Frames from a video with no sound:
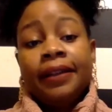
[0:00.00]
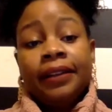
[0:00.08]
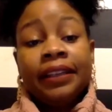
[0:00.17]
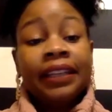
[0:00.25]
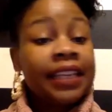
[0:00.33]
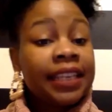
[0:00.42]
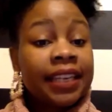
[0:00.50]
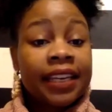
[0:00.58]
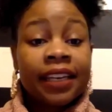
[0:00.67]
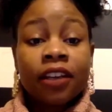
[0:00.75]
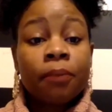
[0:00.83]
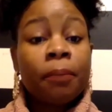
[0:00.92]

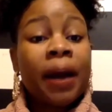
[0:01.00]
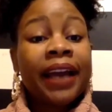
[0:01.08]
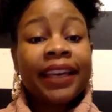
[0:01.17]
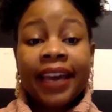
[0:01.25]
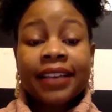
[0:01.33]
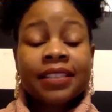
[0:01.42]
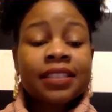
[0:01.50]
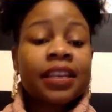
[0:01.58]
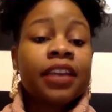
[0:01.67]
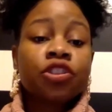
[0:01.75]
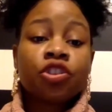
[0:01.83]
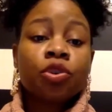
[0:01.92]
leading my guests
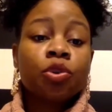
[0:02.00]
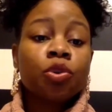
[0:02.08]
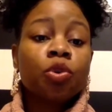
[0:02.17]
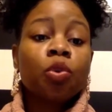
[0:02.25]
into